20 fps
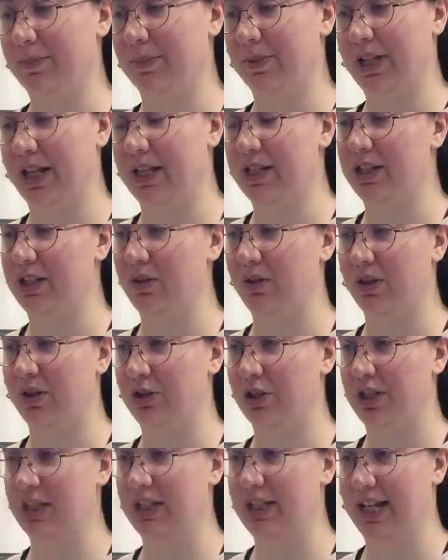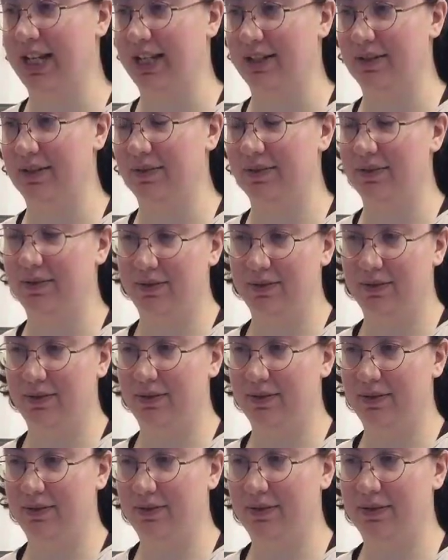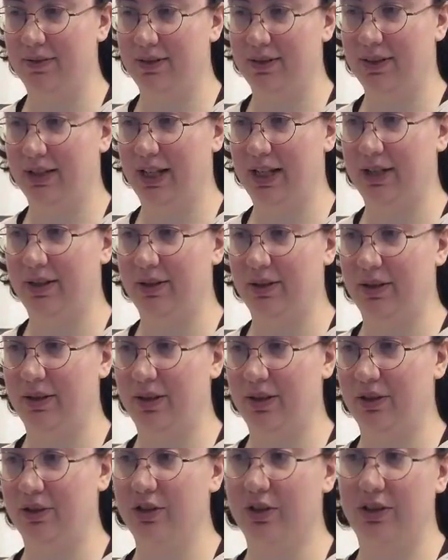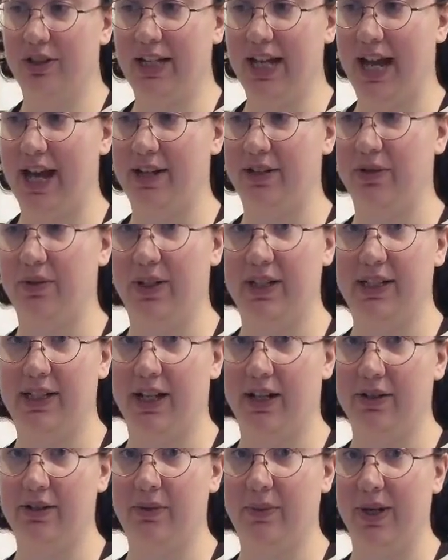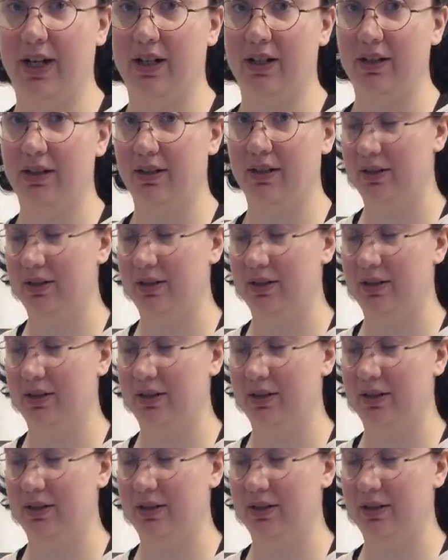Plus, you can just get like good cat treats elsewhere.